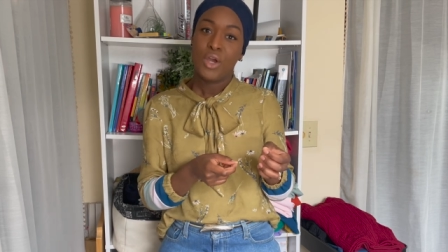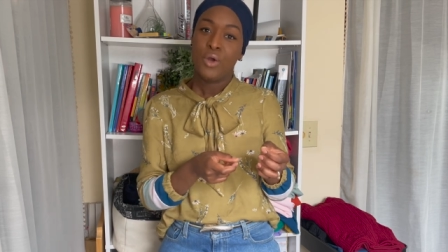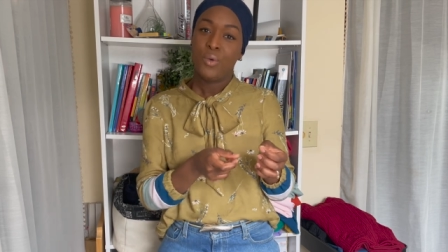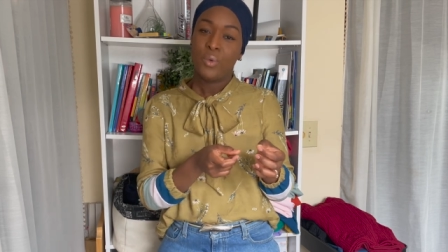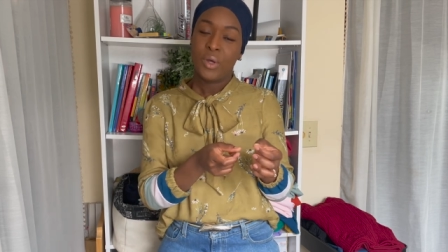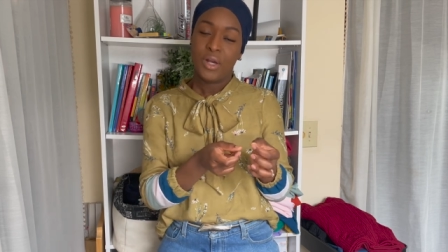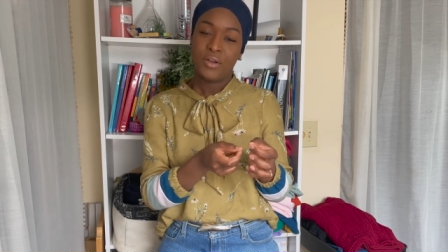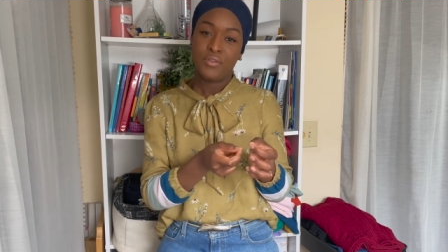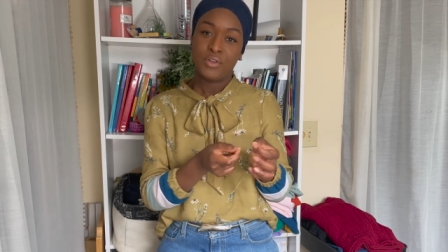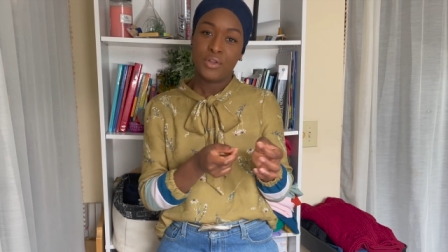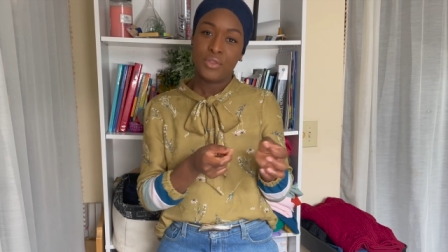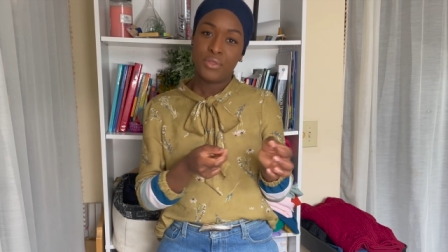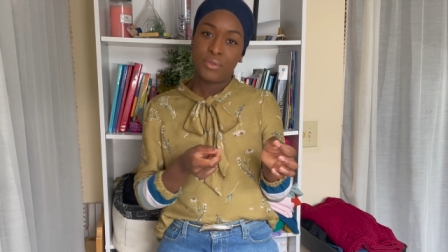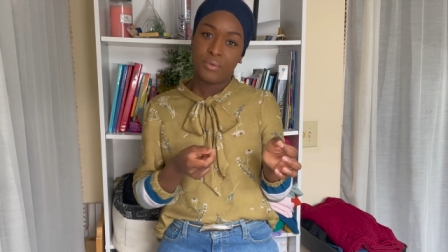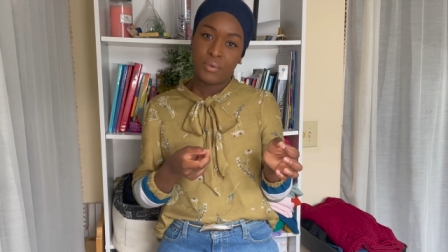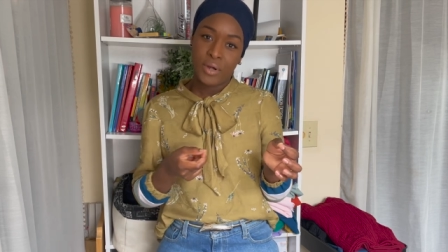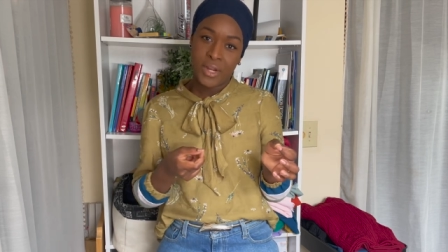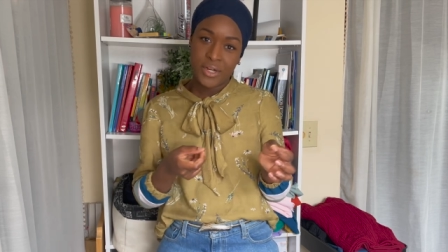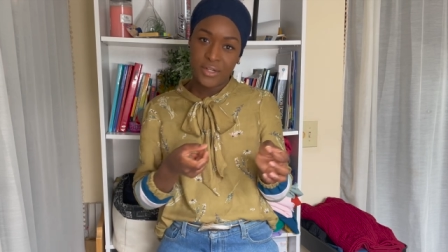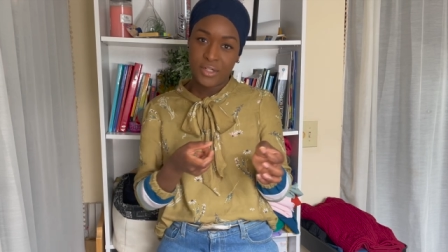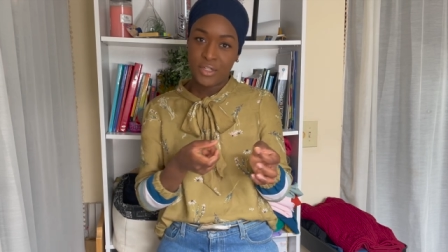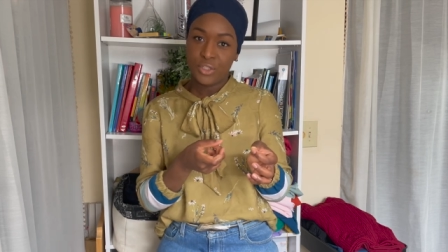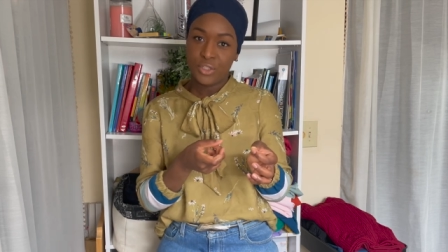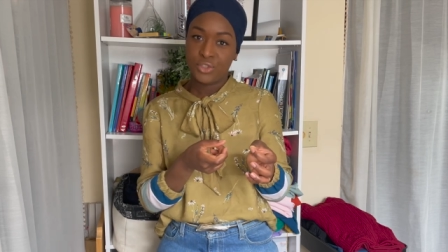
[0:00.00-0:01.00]
whatever
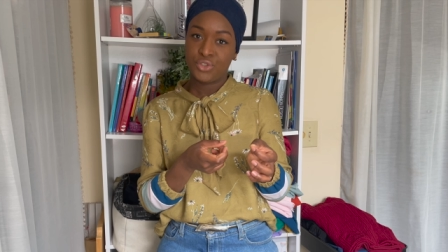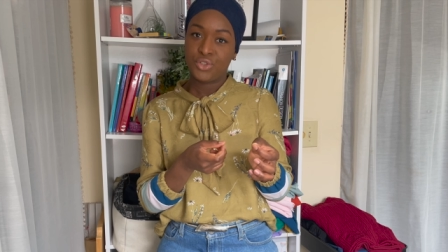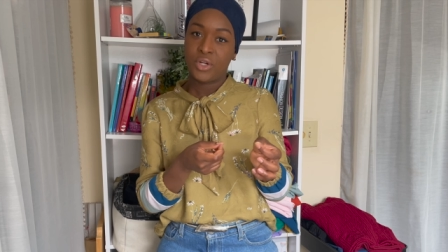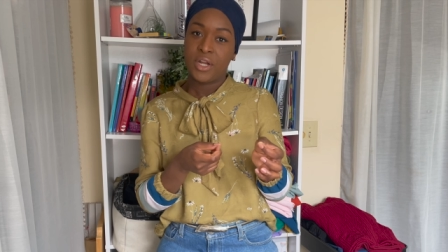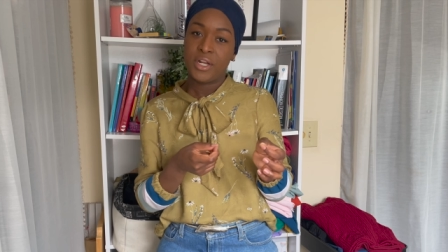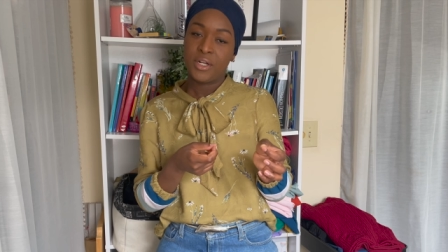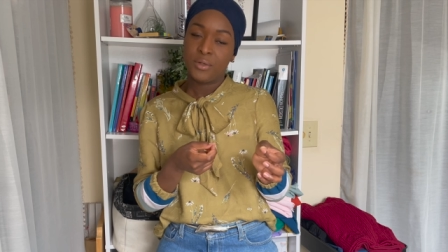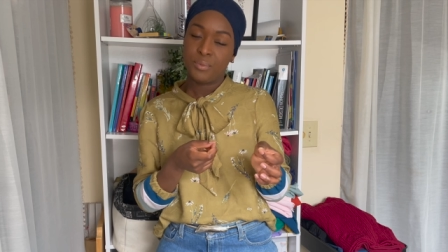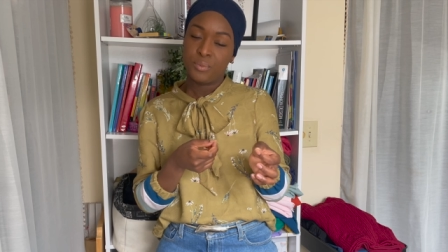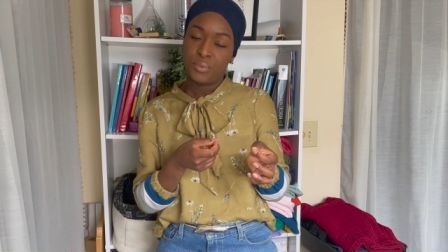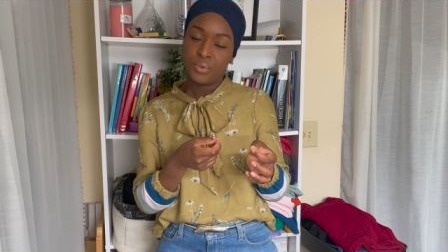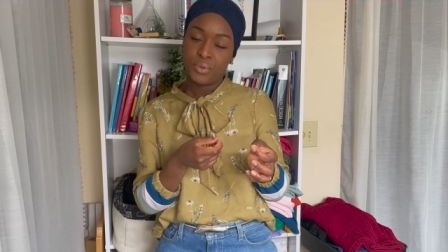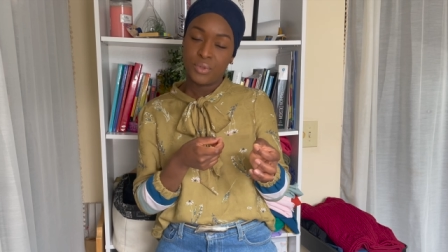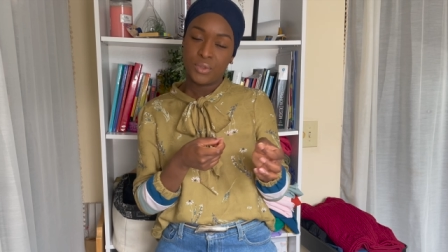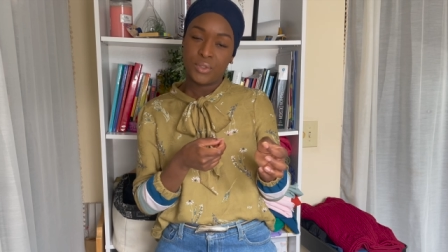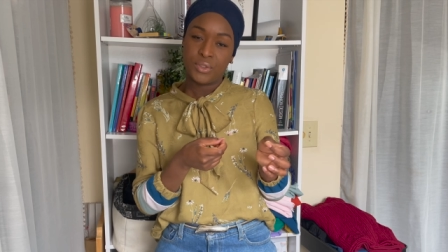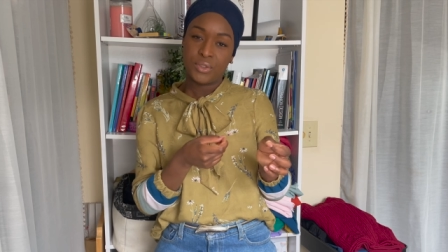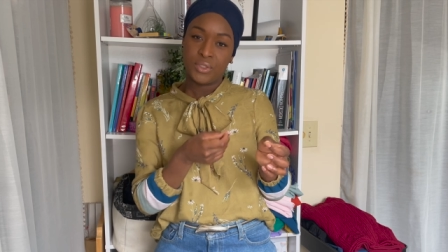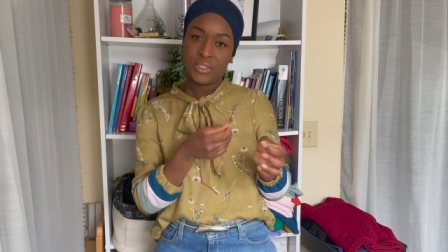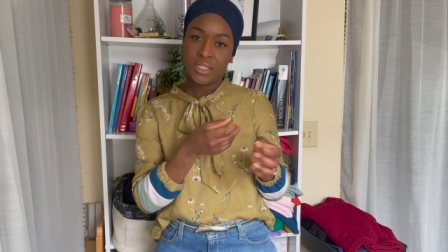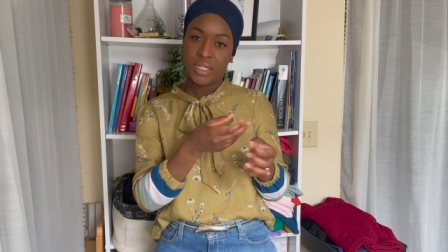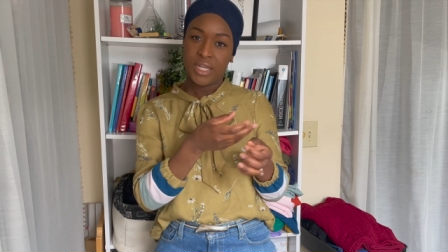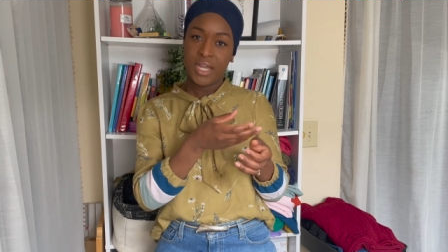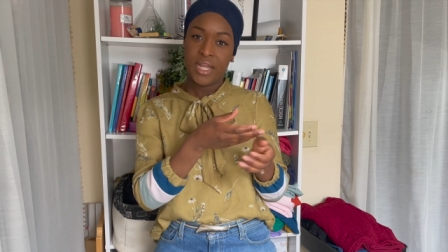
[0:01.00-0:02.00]
thread you're trying to pull
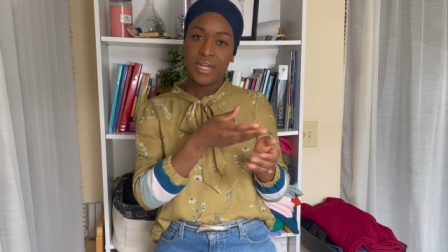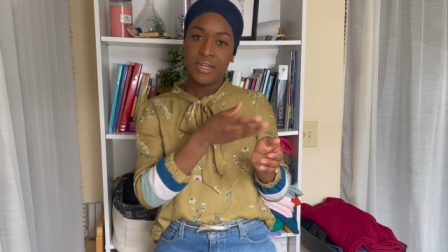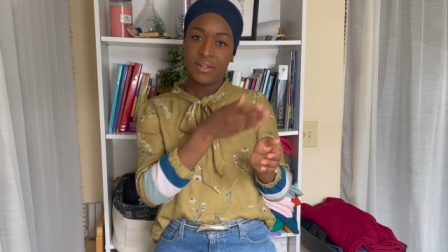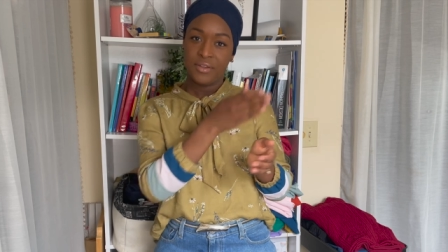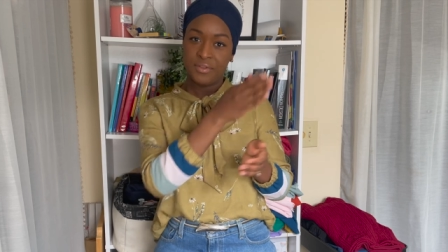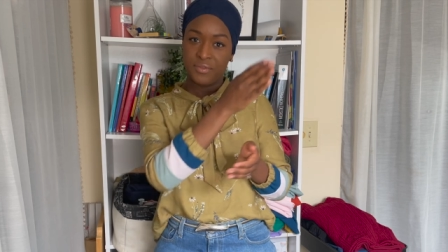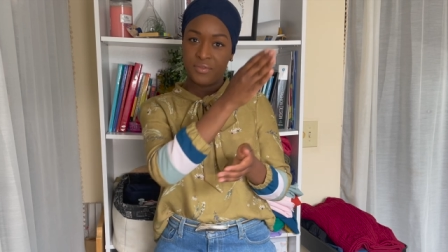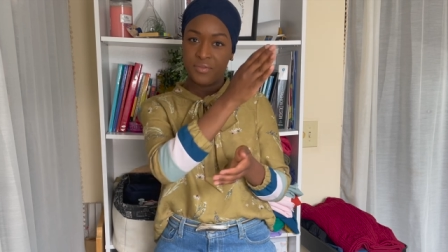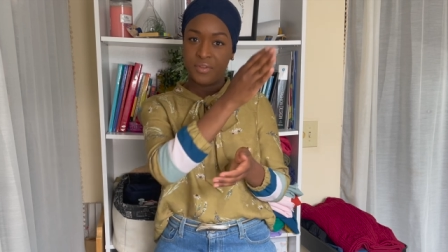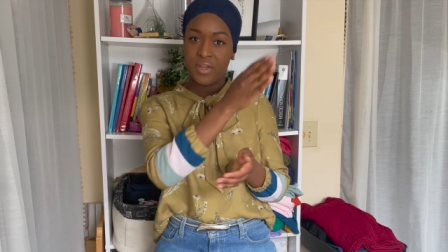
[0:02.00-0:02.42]
to kind of,